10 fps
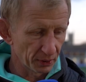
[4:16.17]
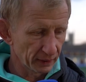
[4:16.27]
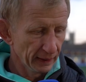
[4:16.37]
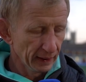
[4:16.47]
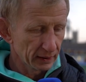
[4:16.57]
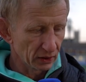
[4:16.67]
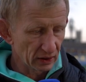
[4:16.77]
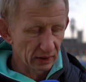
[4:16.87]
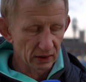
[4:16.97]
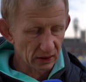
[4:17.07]
But
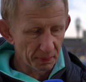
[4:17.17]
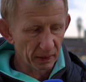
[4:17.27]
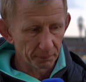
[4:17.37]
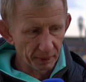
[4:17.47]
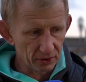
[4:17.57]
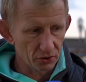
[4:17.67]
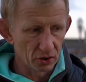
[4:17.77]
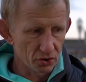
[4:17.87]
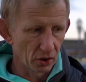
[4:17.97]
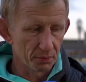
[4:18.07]
there's the bigger
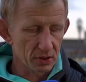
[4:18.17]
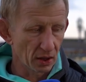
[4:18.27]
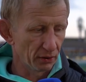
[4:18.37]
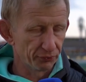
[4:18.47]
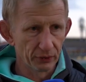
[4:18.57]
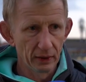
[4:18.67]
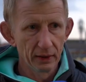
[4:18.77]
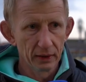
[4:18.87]
picture in terms of